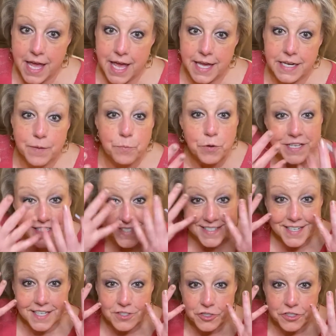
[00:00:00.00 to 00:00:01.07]
And it brings
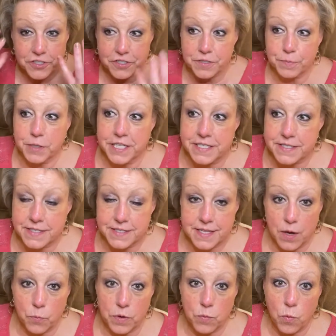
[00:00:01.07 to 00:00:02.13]
attention to the places
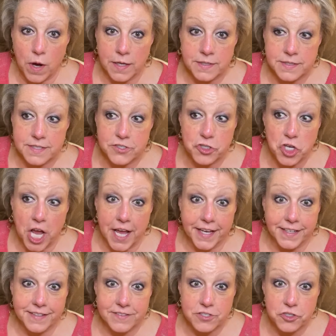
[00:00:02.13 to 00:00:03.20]
that we want the
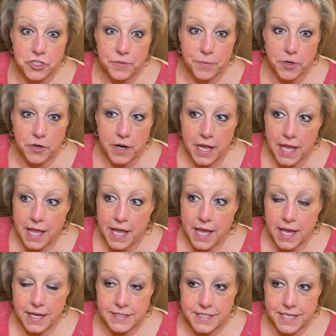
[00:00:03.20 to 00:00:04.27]
shine and the shimmer,
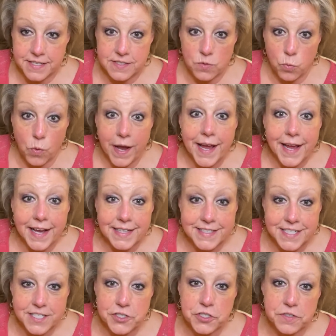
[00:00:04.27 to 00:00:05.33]
and takes away
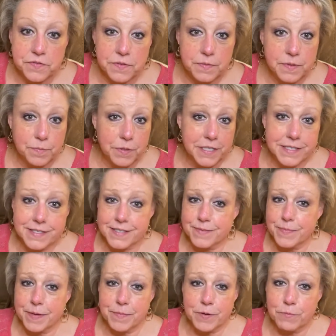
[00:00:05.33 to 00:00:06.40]
attention from the places
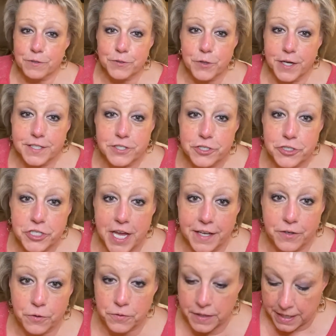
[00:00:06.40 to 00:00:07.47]
maybe we're trying to
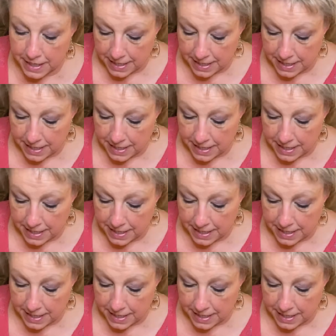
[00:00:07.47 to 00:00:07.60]
shadow.